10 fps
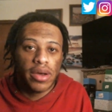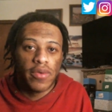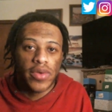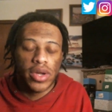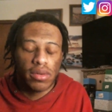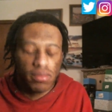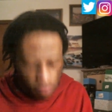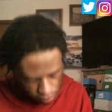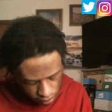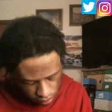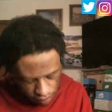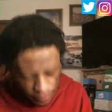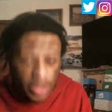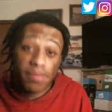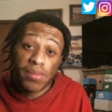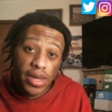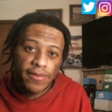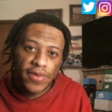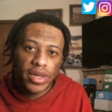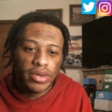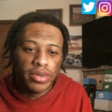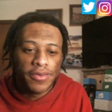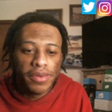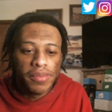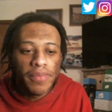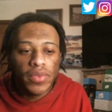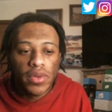over here in mid video. You feel me?